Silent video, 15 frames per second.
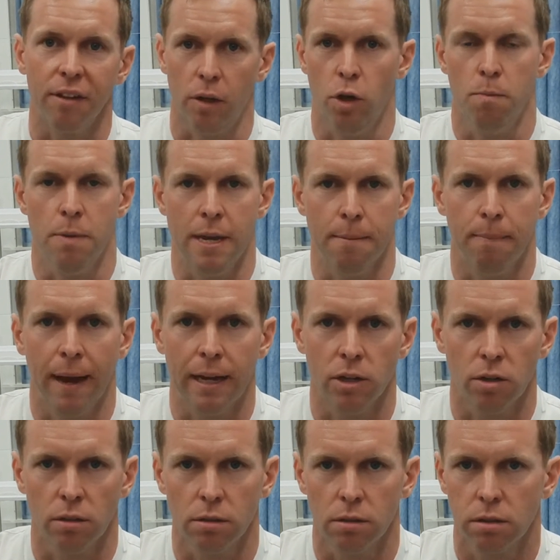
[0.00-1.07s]
It could be a
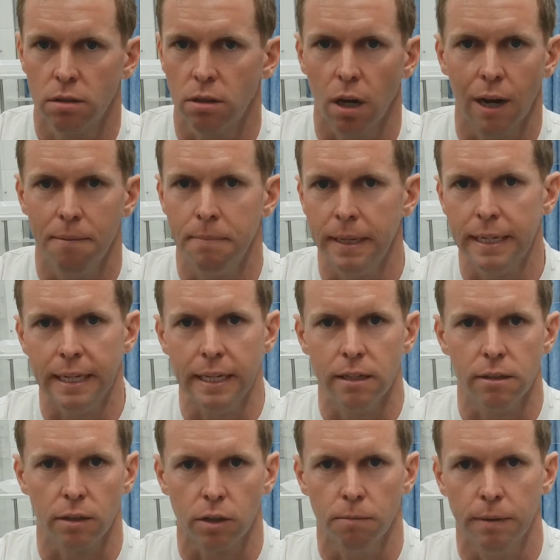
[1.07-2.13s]
patient's
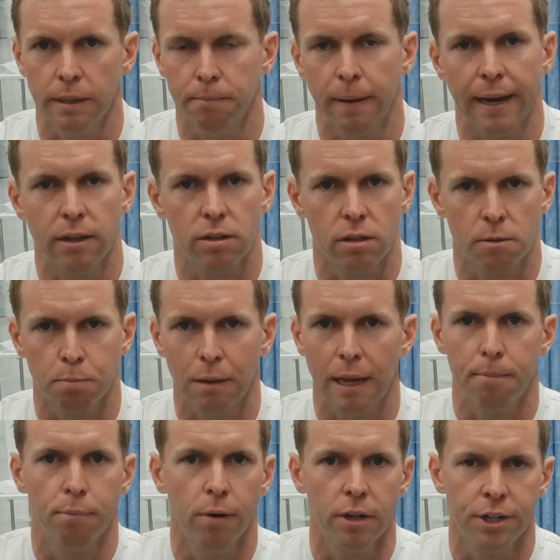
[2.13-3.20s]
diabetes, it could be a patient's
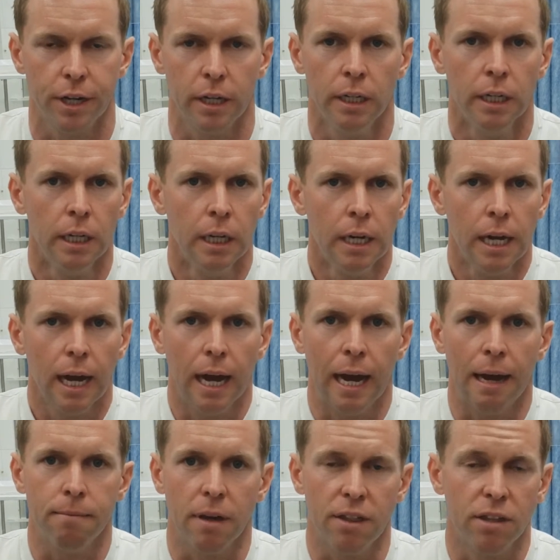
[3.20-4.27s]
blood pressure,
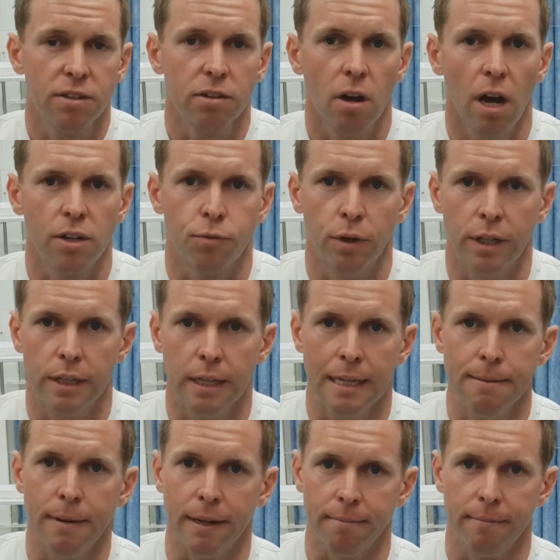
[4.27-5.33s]
and the sky's really the
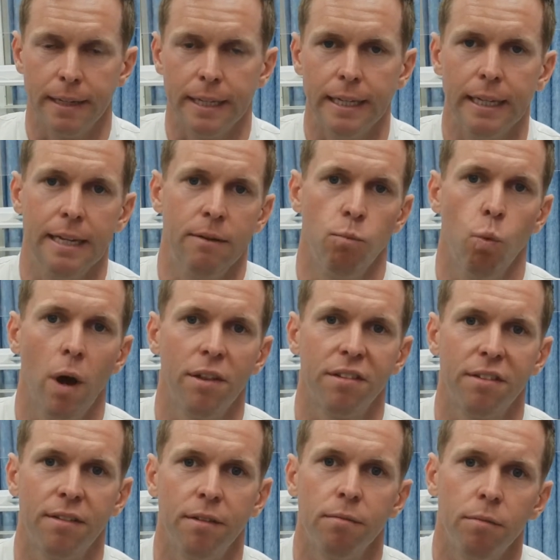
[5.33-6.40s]
limit. And
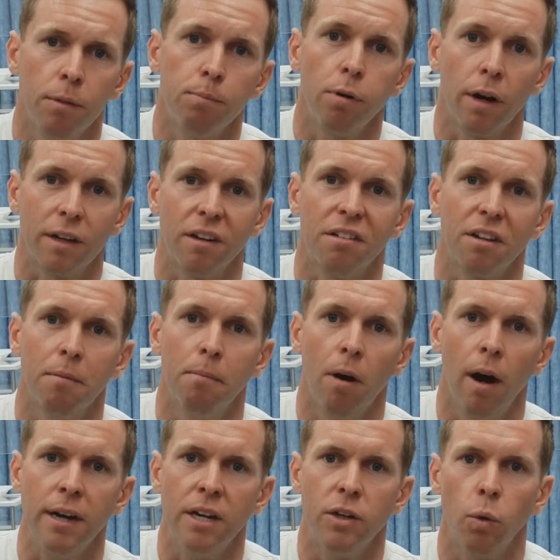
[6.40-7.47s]
once the product is
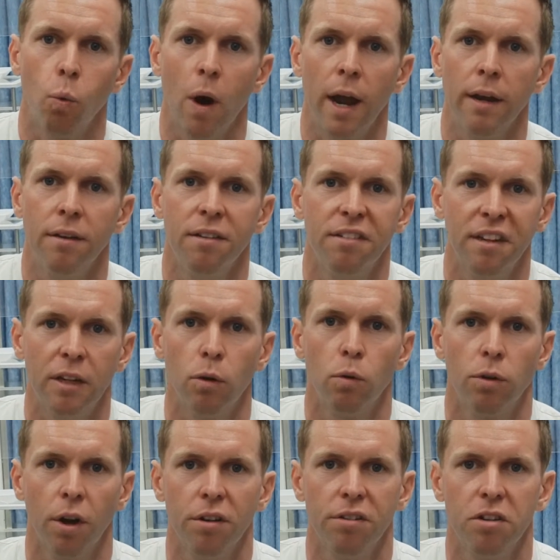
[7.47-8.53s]
combined into one single
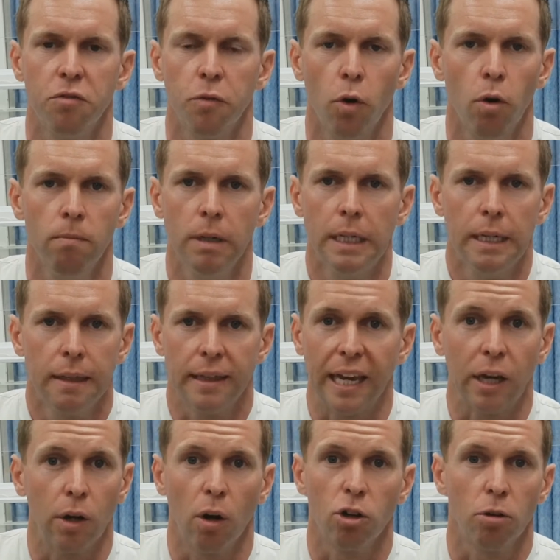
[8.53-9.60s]
dosage form, they
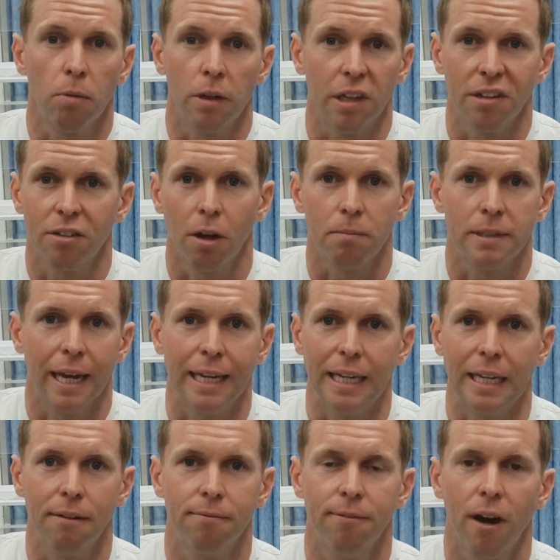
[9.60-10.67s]
could ultimately stop
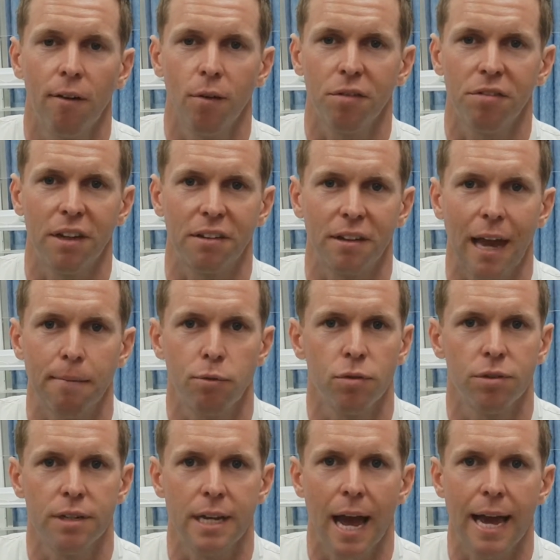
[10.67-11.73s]
taking 5 or 6 capsules
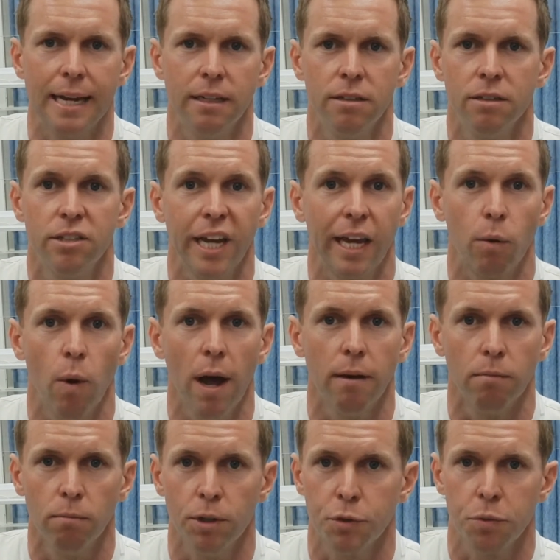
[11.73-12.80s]
a day and take one,
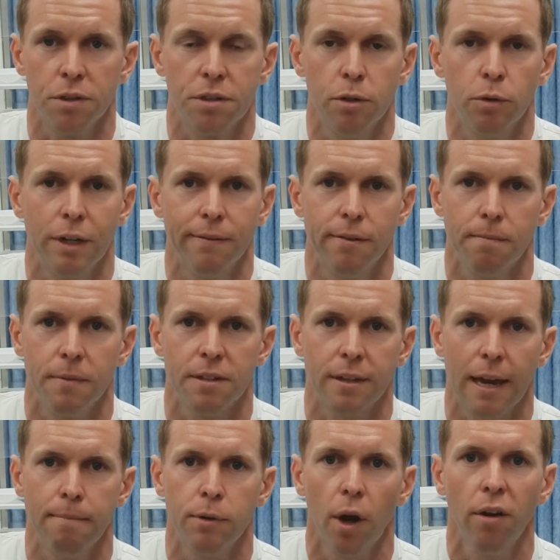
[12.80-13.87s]
which would still give them the
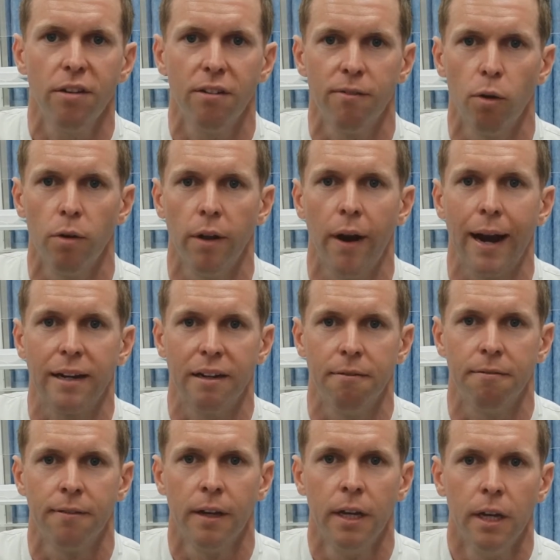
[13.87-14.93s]
same dose of all their active
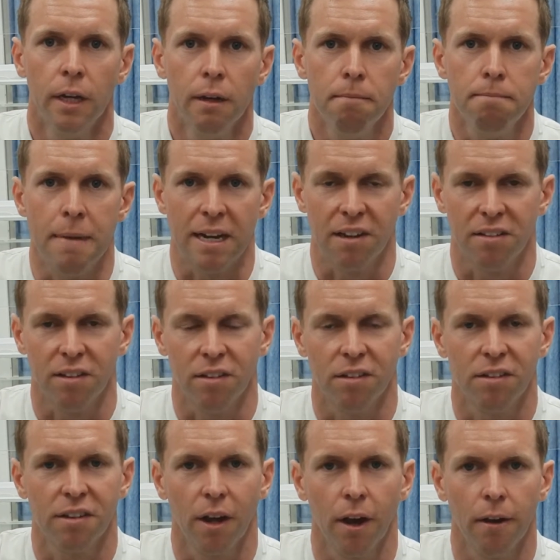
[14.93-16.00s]
medicines.
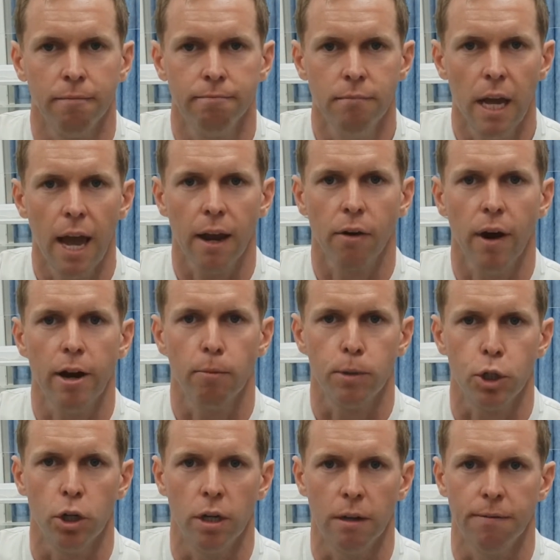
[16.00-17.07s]
So great
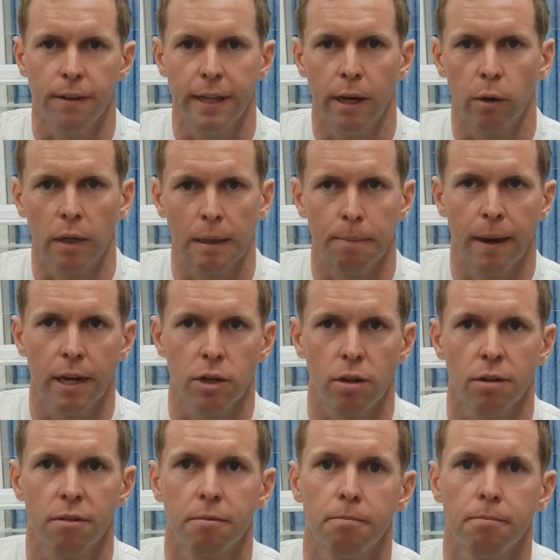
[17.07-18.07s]
opportunity for the elderly patients.